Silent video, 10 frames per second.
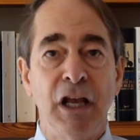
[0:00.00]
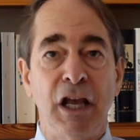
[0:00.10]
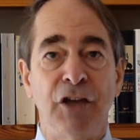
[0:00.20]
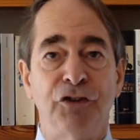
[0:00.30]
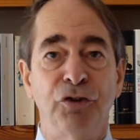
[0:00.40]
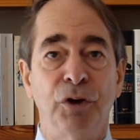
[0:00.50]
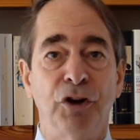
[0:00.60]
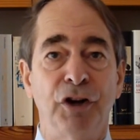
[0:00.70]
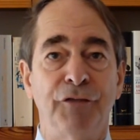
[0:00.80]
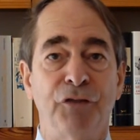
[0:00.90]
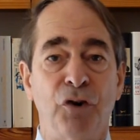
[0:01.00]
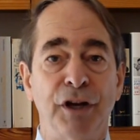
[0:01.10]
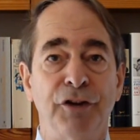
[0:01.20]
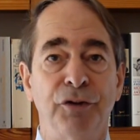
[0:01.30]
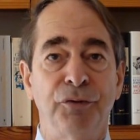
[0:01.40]
in
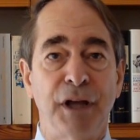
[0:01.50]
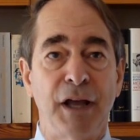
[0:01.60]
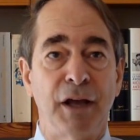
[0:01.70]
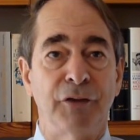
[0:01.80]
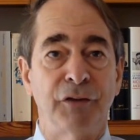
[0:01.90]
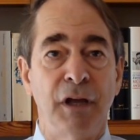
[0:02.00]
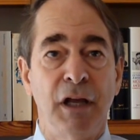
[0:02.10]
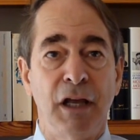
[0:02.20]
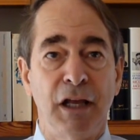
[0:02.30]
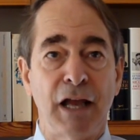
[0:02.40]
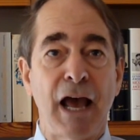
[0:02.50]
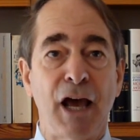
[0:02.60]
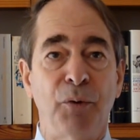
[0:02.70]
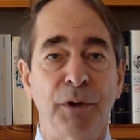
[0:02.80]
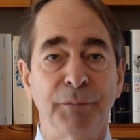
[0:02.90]
242 towns in
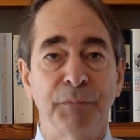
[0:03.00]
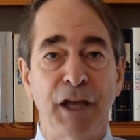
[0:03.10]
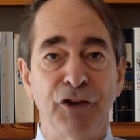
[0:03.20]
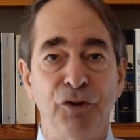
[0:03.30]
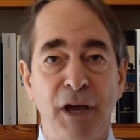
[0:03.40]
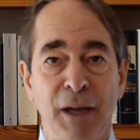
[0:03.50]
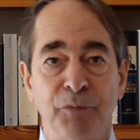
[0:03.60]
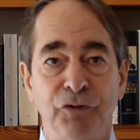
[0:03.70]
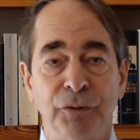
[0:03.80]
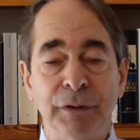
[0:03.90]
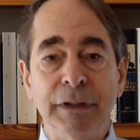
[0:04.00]
Iowa and New Hampshire.